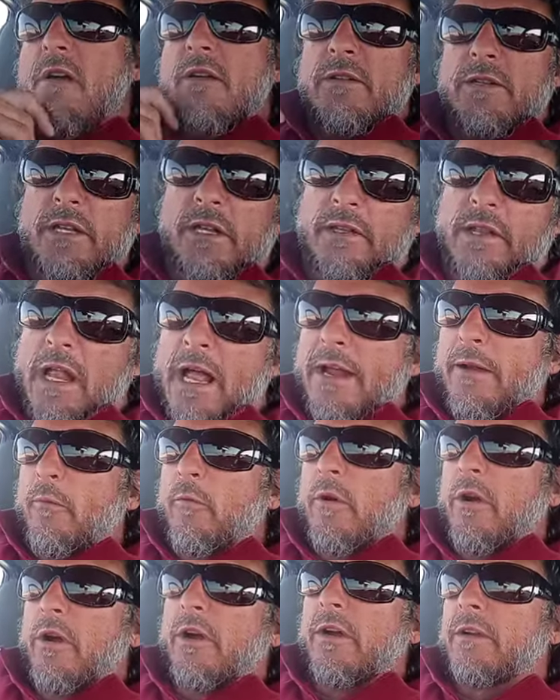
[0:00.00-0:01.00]
it's a lot of
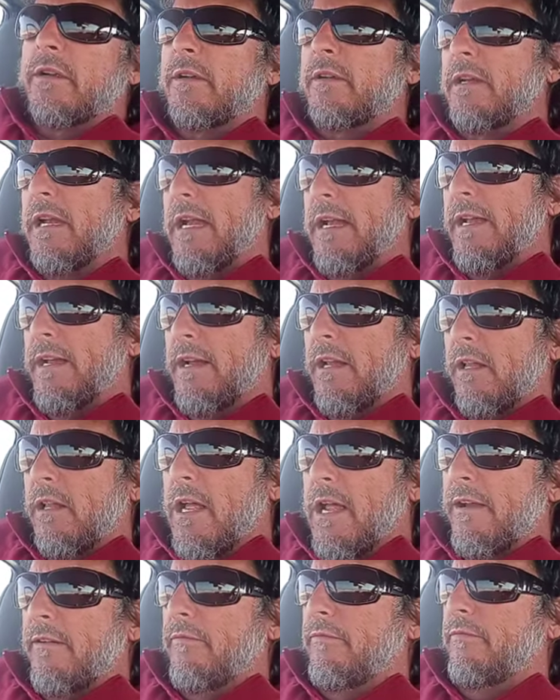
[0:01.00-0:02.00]
work and a
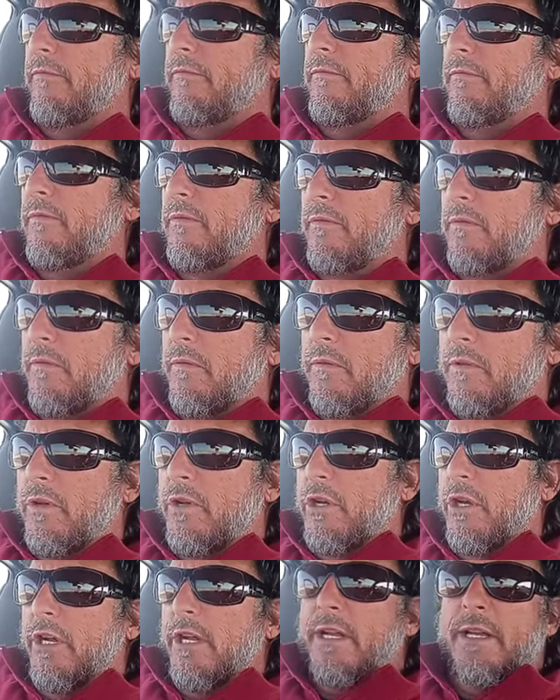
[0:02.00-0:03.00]
lot of
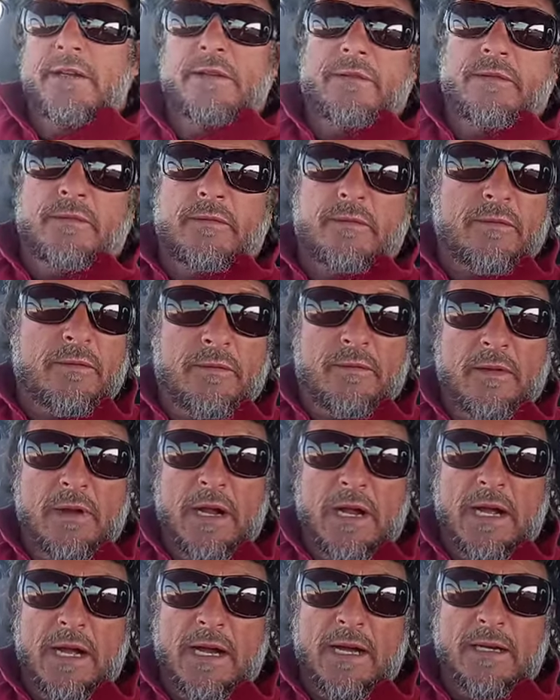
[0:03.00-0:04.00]
good
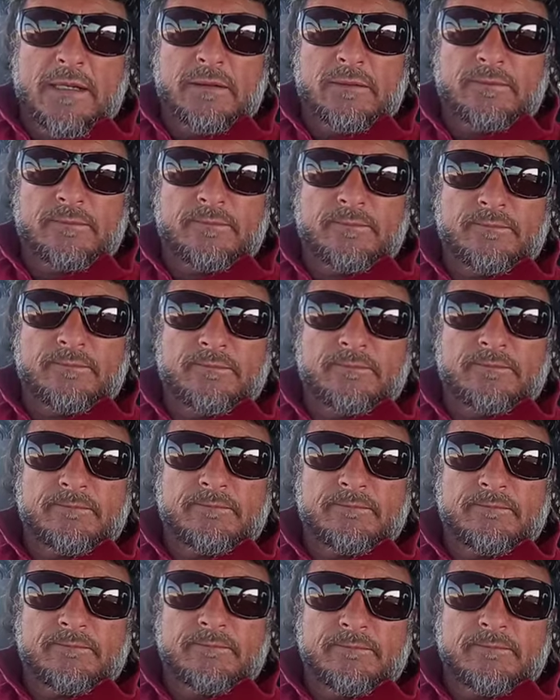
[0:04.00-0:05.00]
uh,
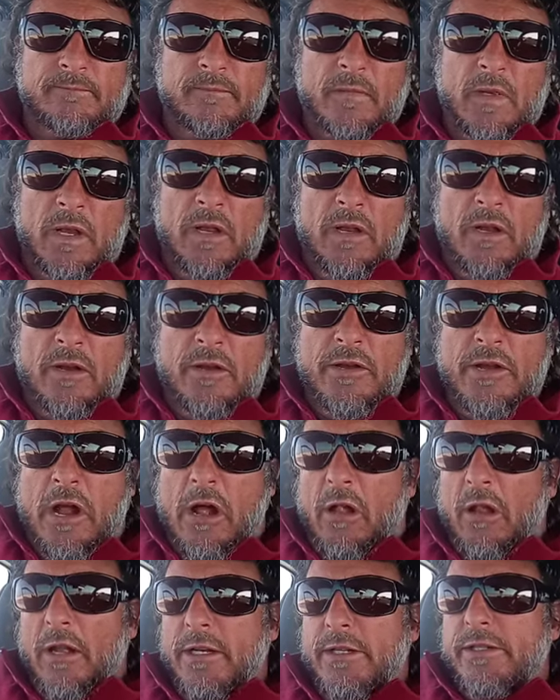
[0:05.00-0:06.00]

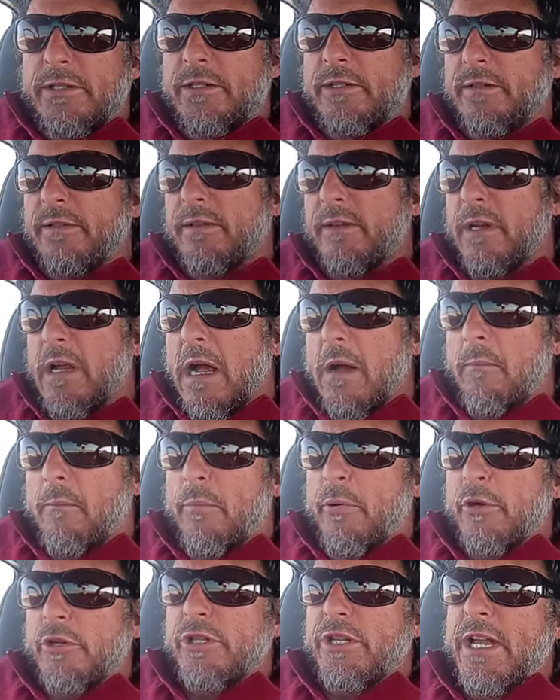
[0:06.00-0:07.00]
knowledge got
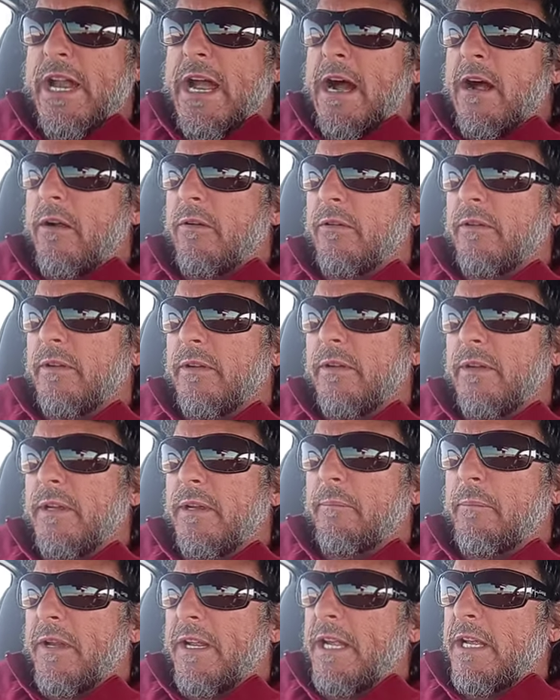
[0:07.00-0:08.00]
pushed out
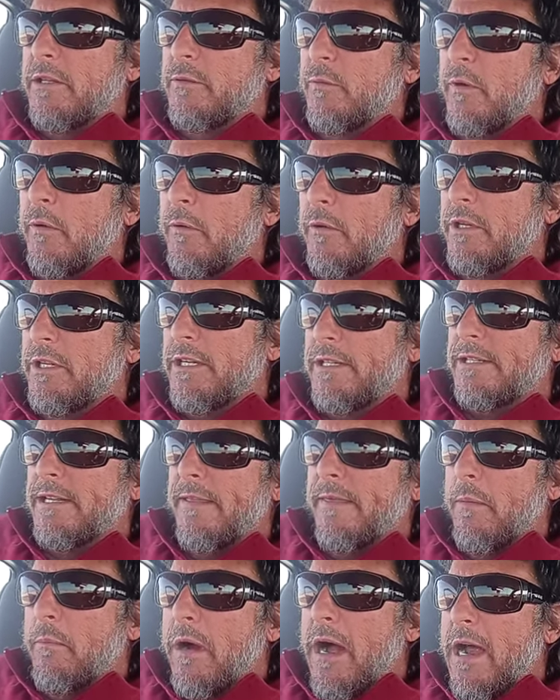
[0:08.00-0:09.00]
because we were just
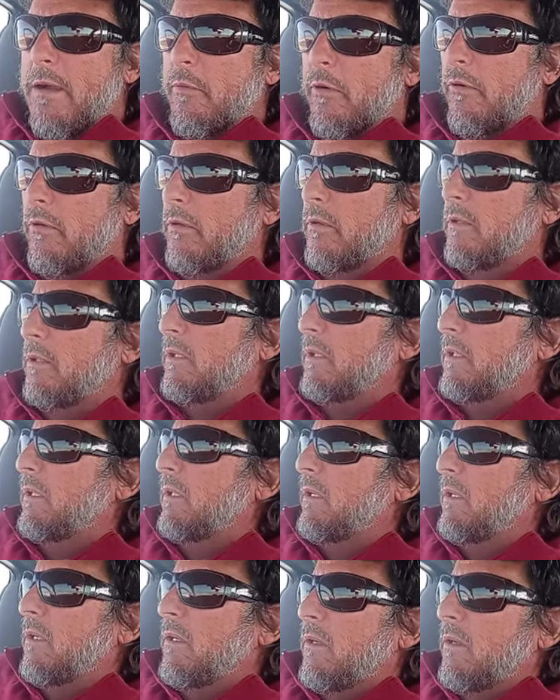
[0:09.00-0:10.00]
in the Bible,
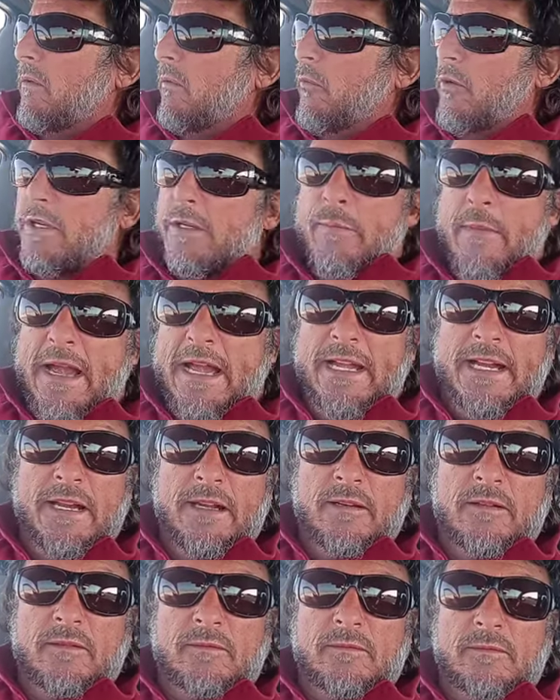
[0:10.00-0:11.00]
which made it